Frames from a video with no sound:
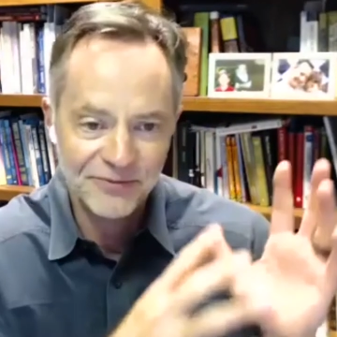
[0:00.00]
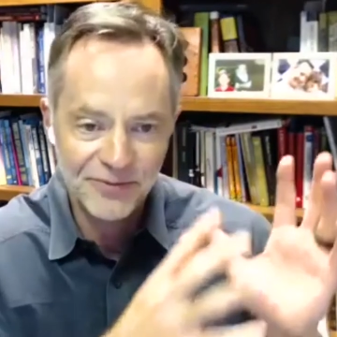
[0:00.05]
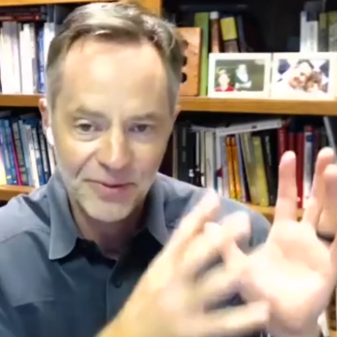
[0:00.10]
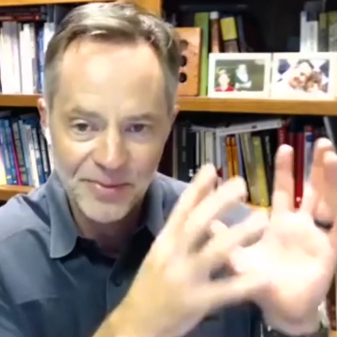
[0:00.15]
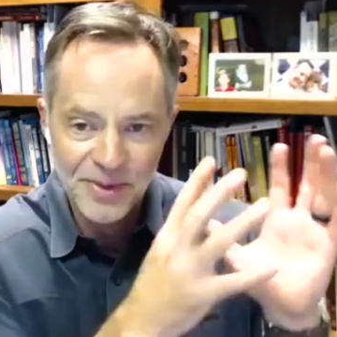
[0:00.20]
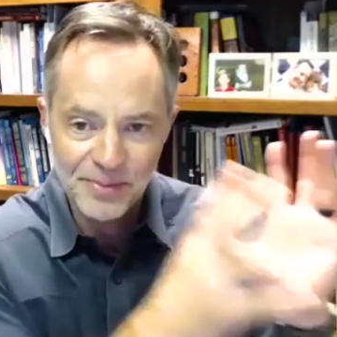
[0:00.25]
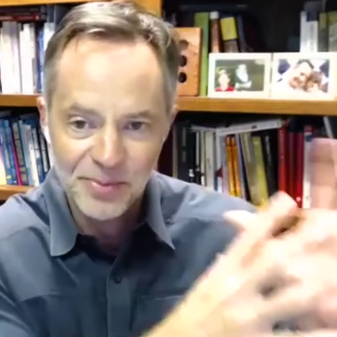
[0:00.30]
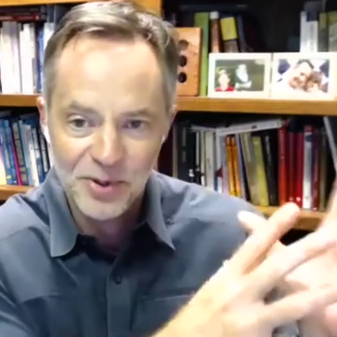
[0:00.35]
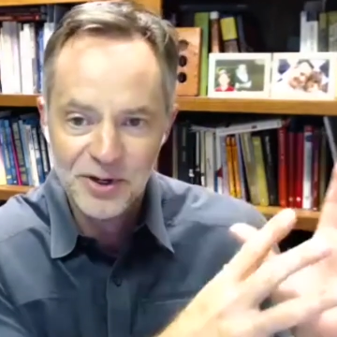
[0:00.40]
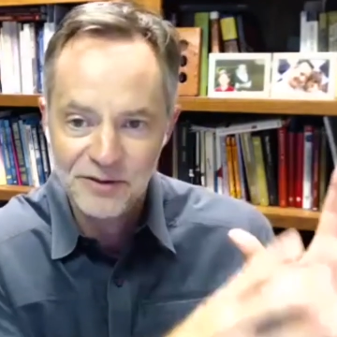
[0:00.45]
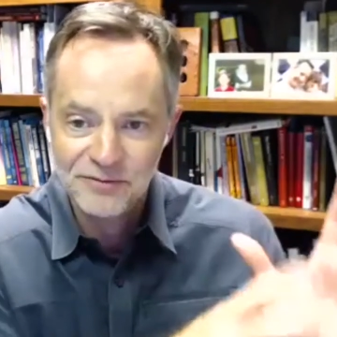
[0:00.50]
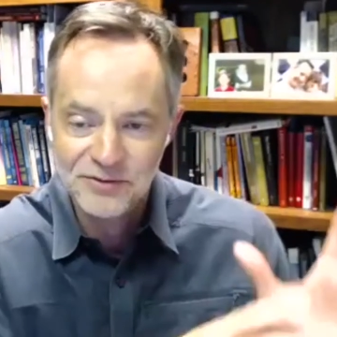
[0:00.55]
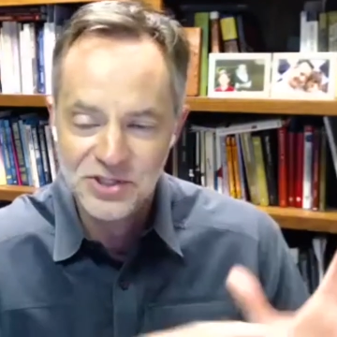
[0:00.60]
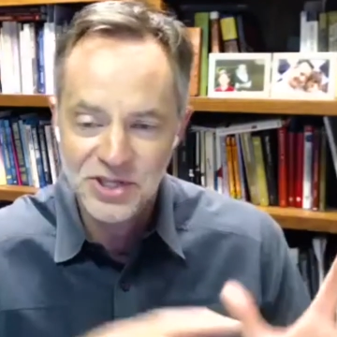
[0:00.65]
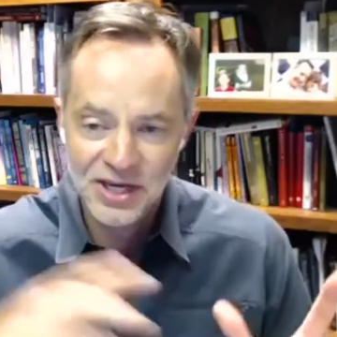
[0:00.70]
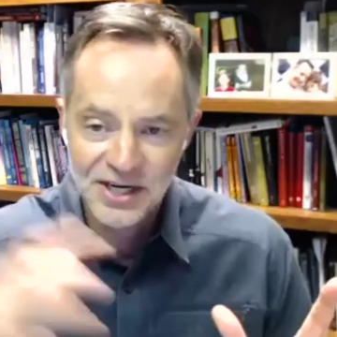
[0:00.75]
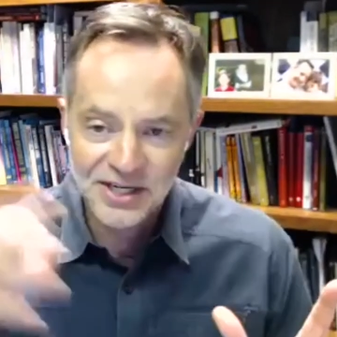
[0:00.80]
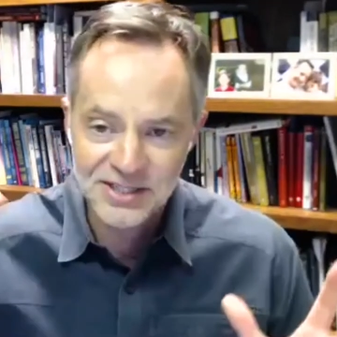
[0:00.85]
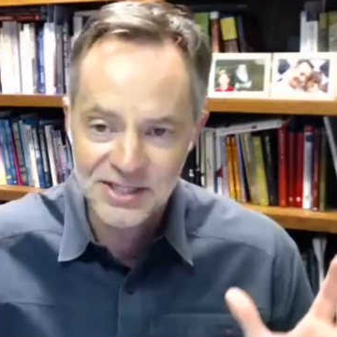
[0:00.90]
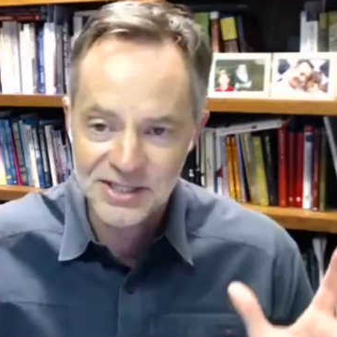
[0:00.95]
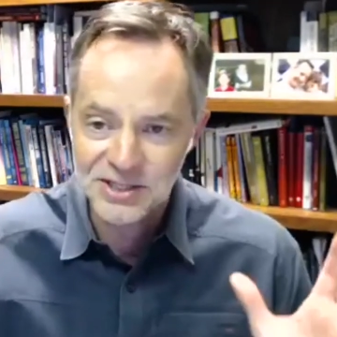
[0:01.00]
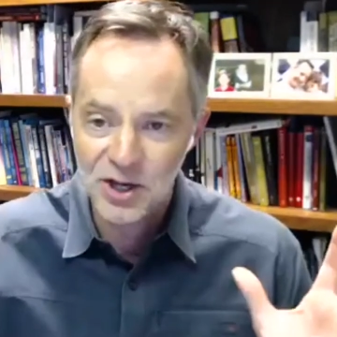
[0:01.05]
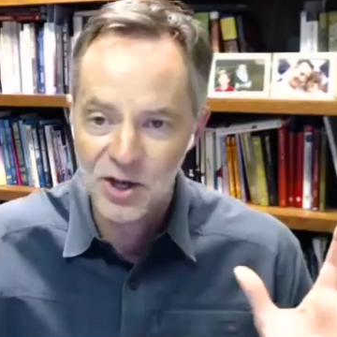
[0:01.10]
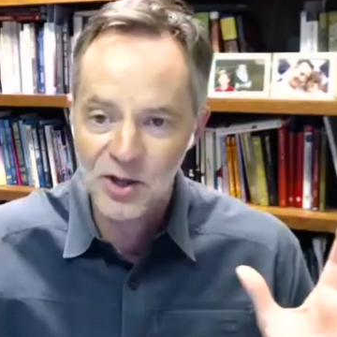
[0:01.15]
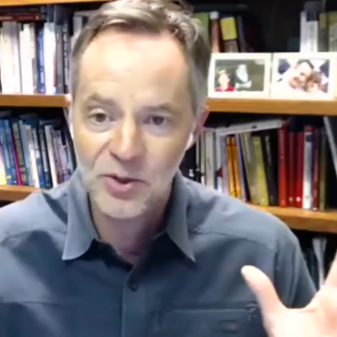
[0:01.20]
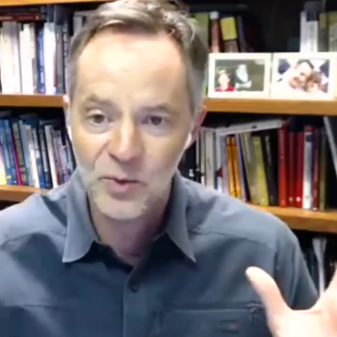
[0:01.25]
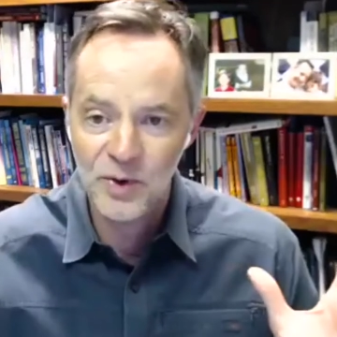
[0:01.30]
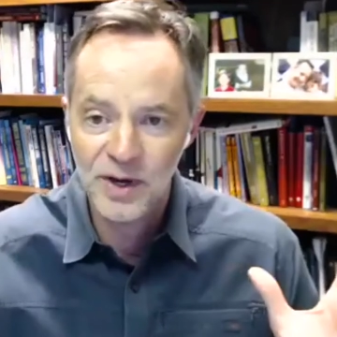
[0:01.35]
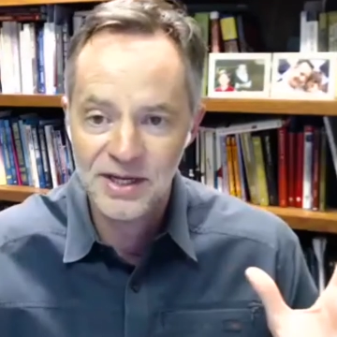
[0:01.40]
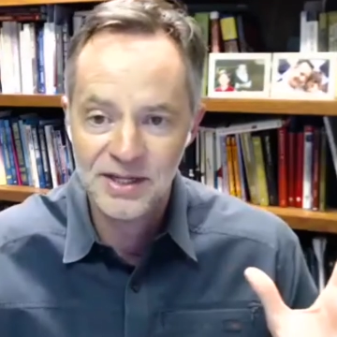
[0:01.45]
from the book of Genesis all
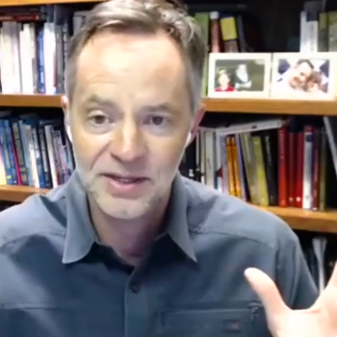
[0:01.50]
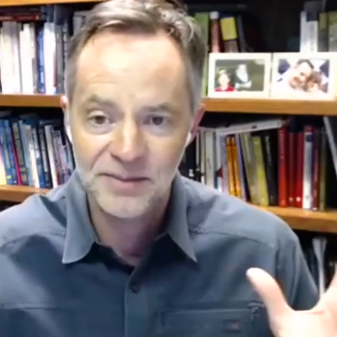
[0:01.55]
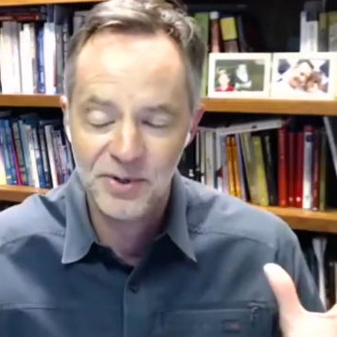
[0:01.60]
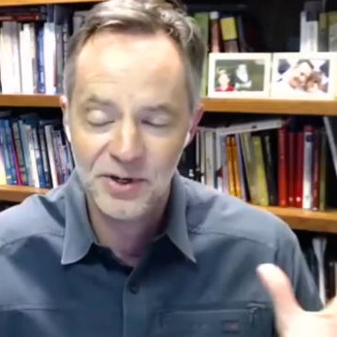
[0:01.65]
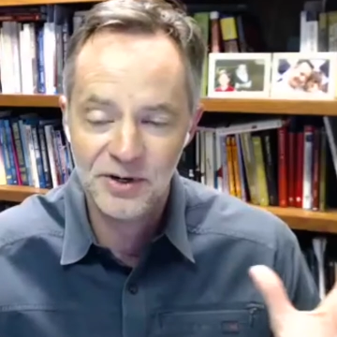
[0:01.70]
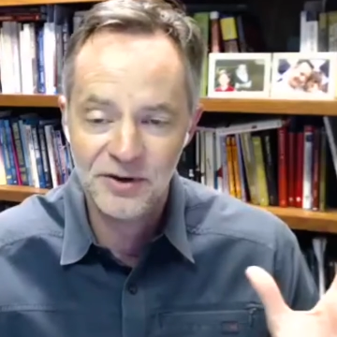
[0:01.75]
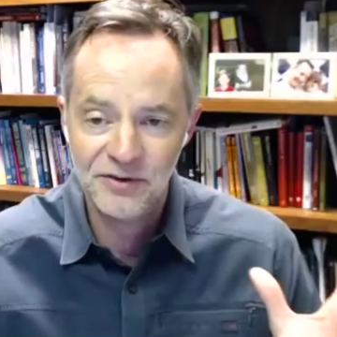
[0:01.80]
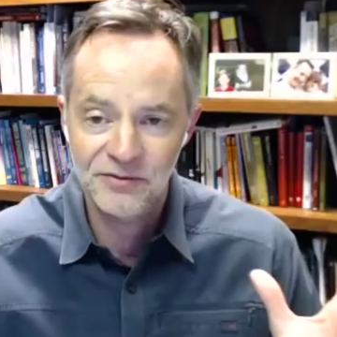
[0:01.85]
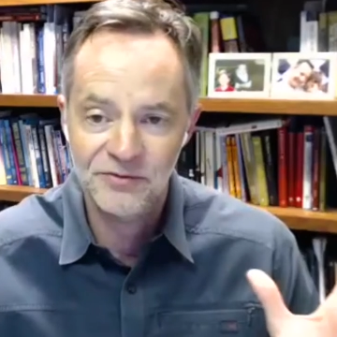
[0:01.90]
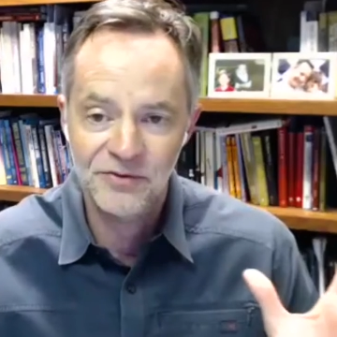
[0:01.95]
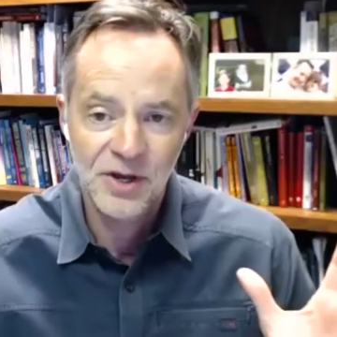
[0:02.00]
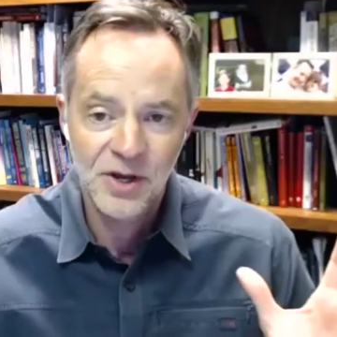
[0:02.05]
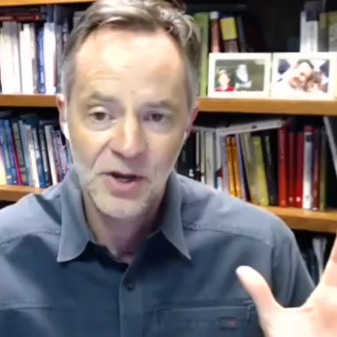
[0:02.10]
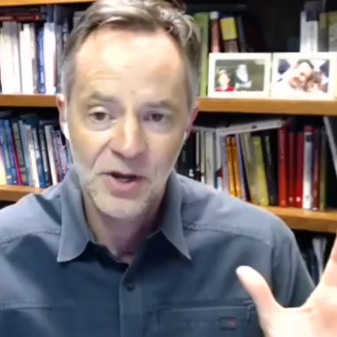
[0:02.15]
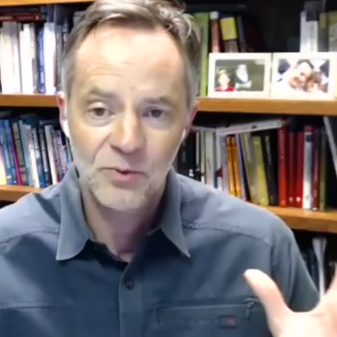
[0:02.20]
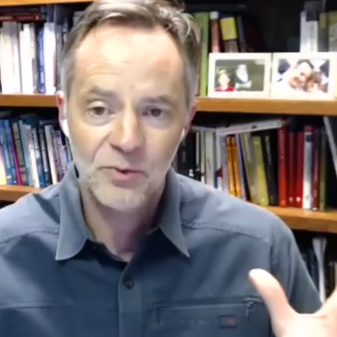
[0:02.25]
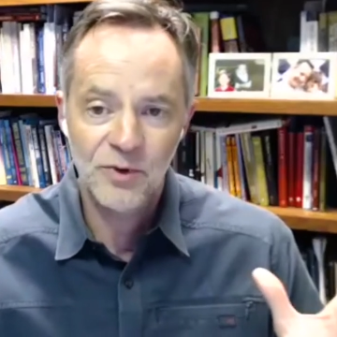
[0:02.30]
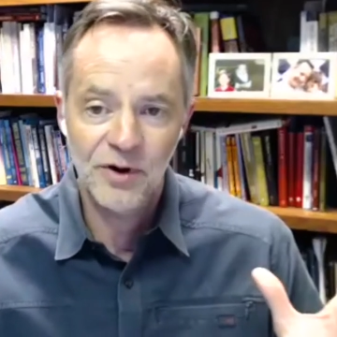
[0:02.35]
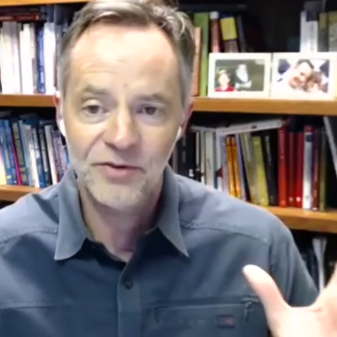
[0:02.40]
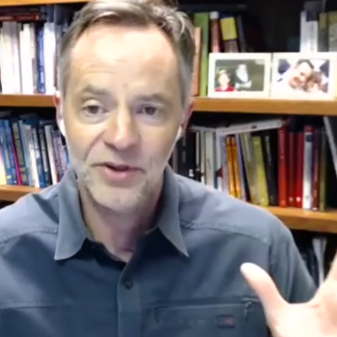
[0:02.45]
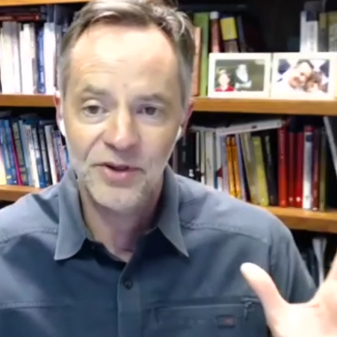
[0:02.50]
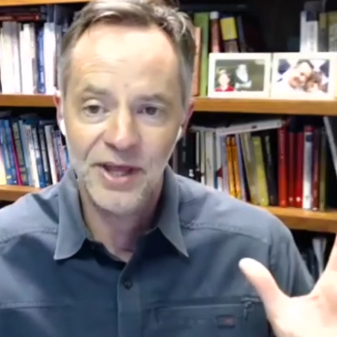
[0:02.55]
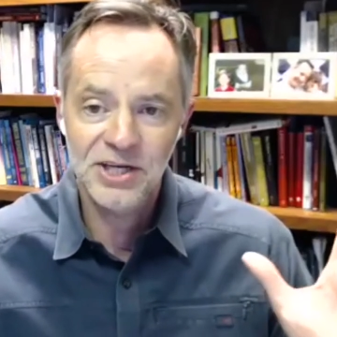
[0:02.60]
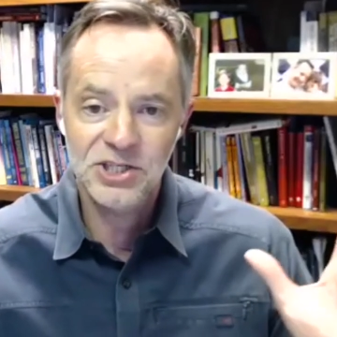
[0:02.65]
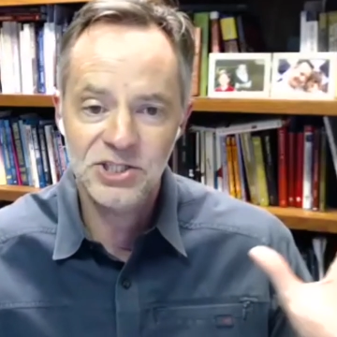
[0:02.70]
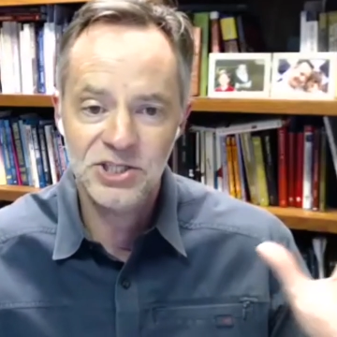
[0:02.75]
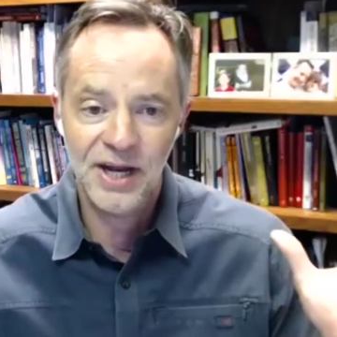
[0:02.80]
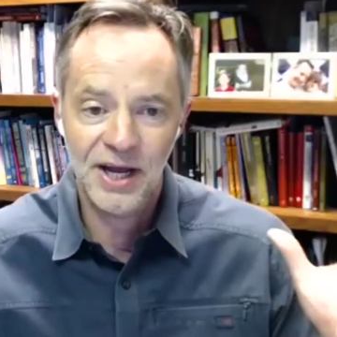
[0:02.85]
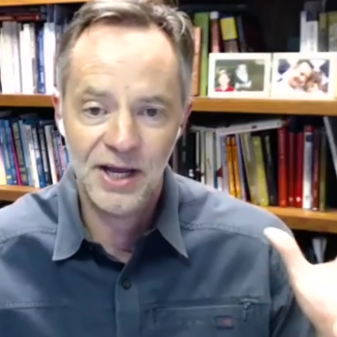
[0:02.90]
the way to the book of Revelation.